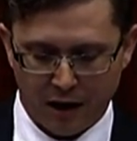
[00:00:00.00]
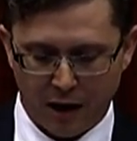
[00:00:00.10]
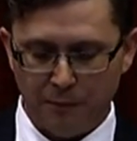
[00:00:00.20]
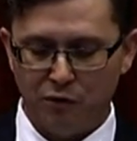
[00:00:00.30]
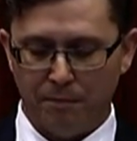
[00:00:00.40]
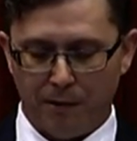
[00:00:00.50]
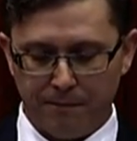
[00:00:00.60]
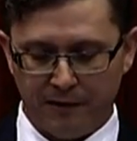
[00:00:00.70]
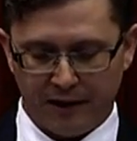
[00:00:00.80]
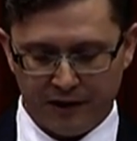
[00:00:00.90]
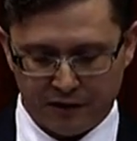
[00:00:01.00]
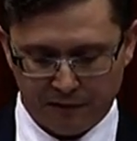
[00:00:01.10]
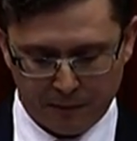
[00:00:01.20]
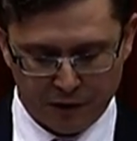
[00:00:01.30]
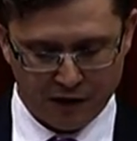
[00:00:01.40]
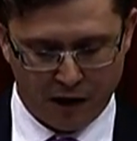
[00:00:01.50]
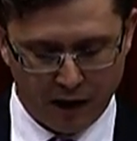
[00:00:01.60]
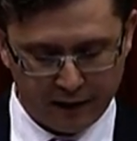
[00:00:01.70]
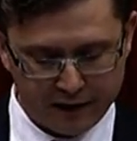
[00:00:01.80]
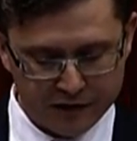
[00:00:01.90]
home to a population of the most
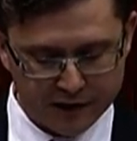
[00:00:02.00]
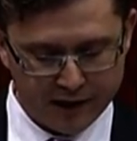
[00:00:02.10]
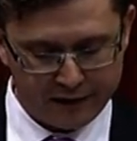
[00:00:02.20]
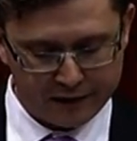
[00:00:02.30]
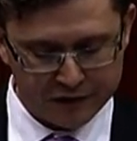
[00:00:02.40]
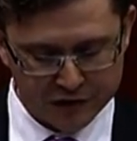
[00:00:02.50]
highly educated and